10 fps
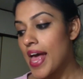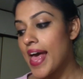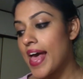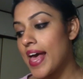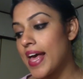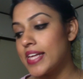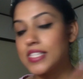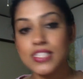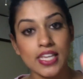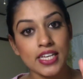
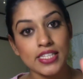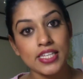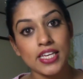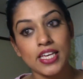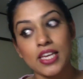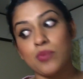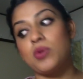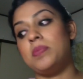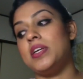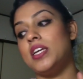And secondly
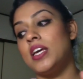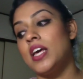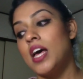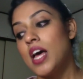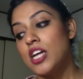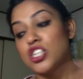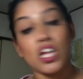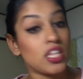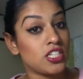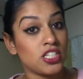would be
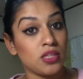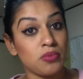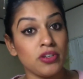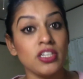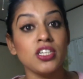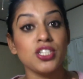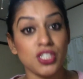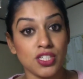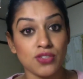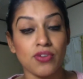Charlotte Tilbury.
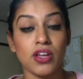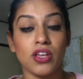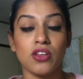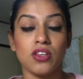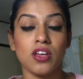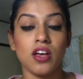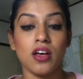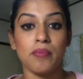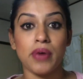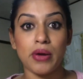She does very good
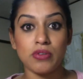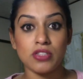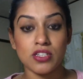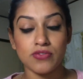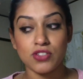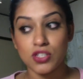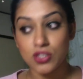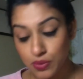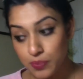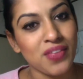brow stuff
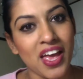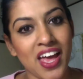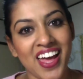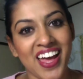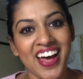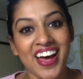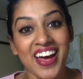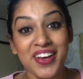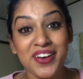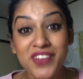too. I
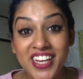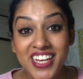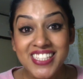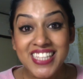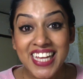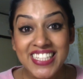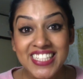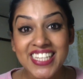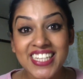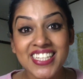hope you guys
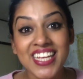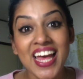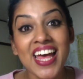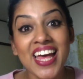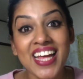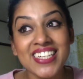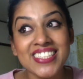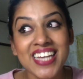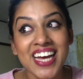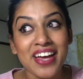liked it, and
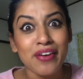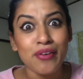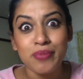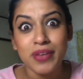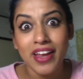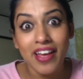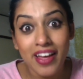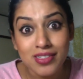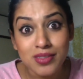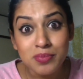I hope it
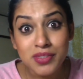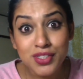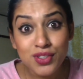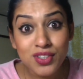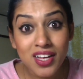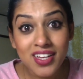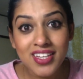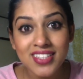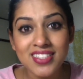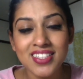helped you
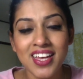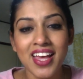guys.